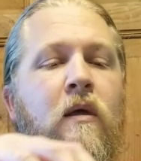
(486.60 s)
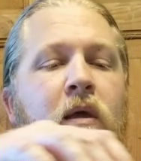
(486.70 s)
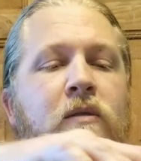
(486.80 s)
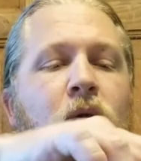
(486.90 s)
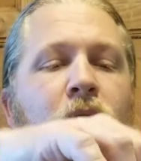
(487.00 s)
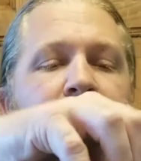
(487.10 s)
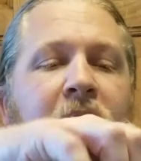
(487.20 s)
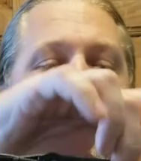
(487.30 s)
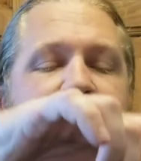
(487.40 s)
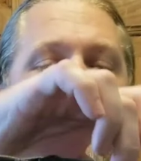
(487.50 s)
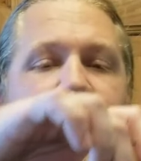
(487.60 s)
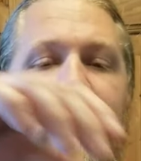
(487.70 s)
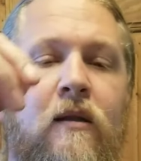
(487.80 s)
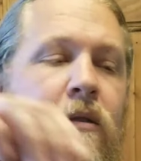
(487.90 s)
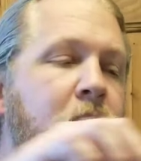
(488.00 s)
it's holding it nice and
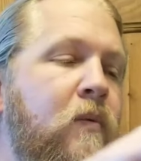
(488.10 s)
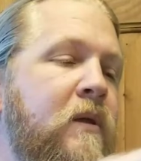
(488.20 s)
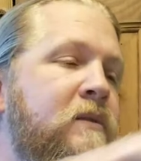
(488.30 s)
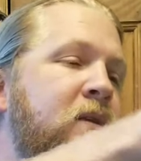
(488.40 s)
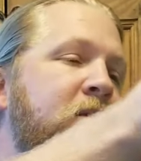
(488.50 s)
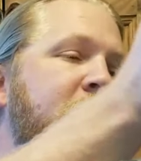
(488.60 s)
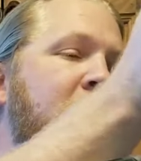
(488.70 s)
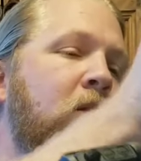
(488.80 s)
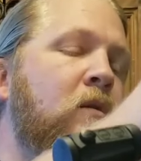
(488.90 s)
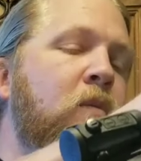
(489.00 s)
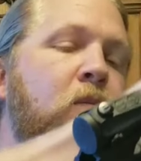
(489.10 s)
tight. We can cinch it down a little bit